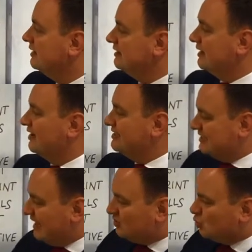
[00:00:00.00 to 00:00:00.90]
Now into
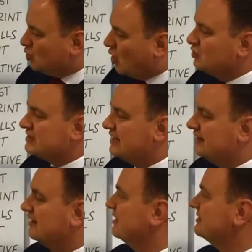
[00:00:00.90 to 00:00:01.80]
the actual content
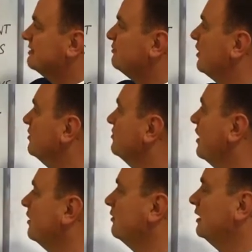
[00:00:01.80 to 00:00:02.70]
of the LinkedIn
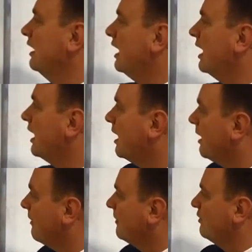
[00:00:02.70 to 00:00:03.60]
profile,
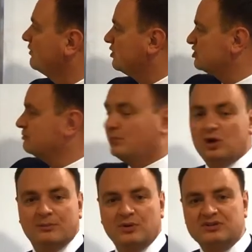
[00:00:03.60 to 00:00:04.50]
um, and we've got some
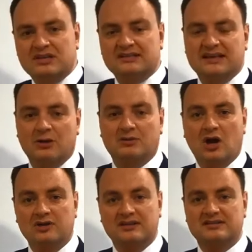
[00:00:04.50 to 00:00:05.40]
bullet points here to help
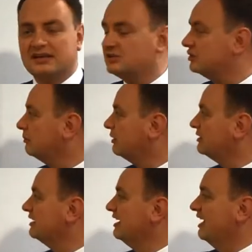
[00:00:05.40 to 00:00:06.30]
guide this session,
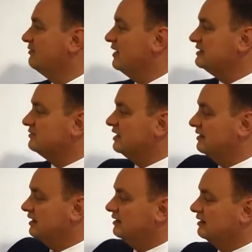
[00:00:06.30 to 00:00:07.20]
but effectively
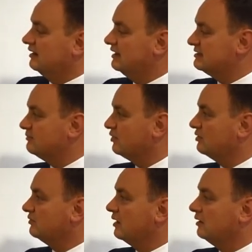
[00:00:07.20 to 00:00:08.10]
the, the LinkedIn
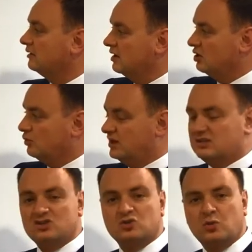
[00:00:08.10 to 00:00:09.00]
profile, we need
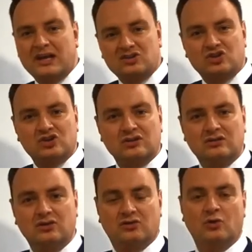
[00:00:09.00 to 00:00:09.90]
to switch
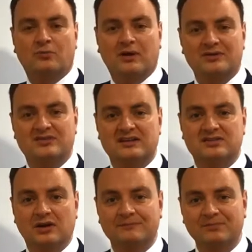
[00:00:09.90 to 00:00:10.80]
your thought process
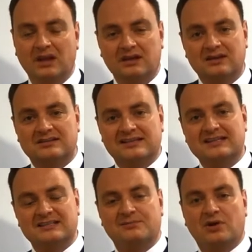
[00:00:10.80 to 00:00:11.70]
on because the
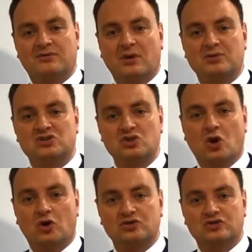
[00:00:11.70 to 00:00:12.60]
LinkedIn profile is
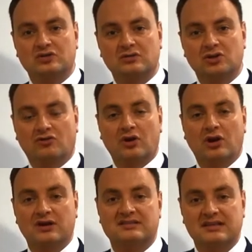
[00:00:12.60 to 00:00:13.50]
not your
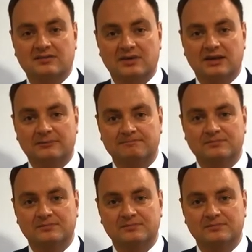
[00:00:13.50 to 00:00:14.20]
online CV.